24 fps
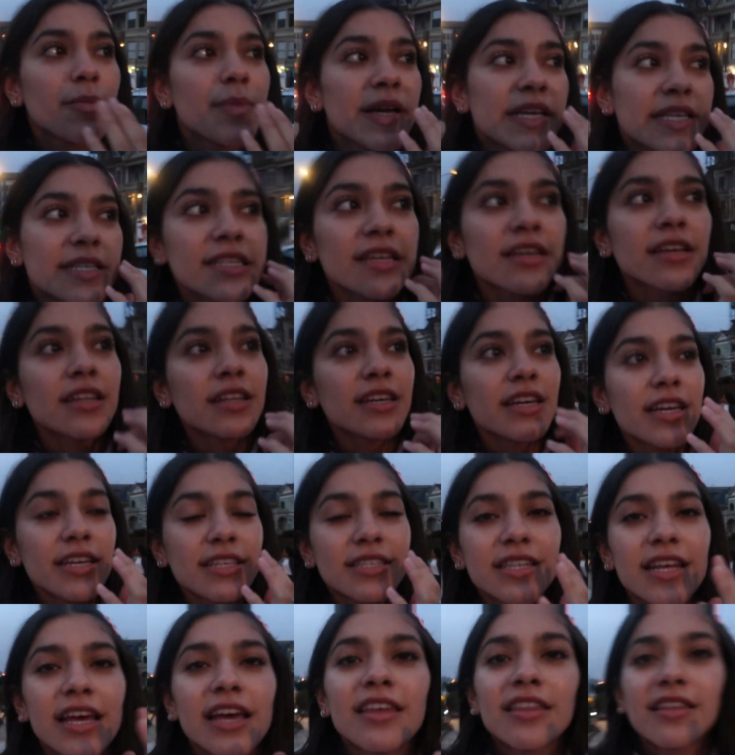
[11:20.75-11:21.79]
Basically,
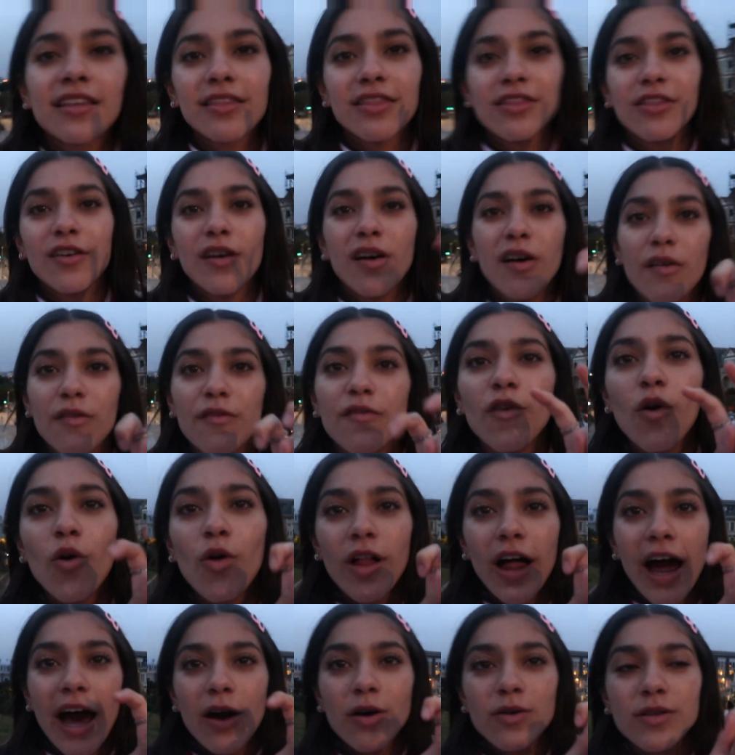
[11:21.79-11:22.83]
it's like the full
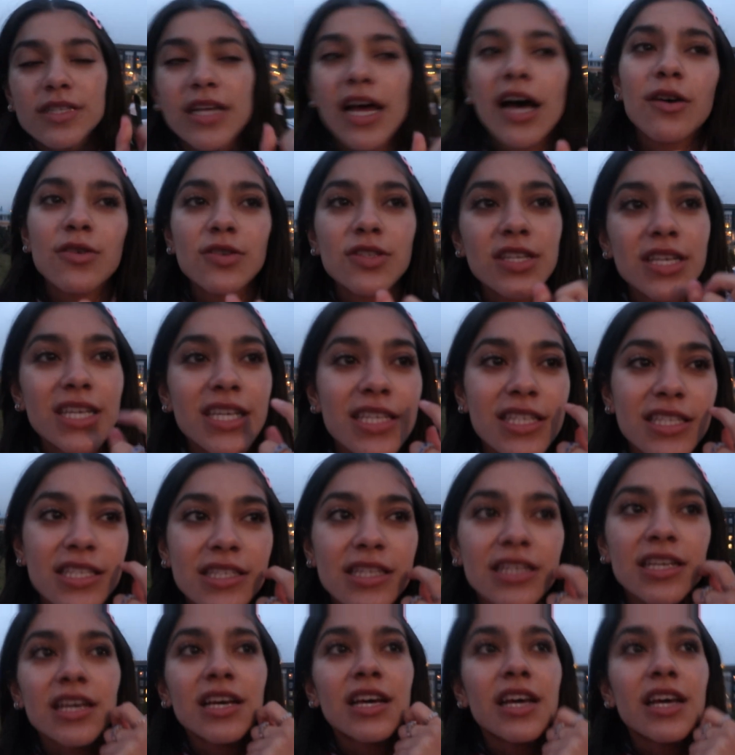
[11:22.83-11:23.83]
house houses,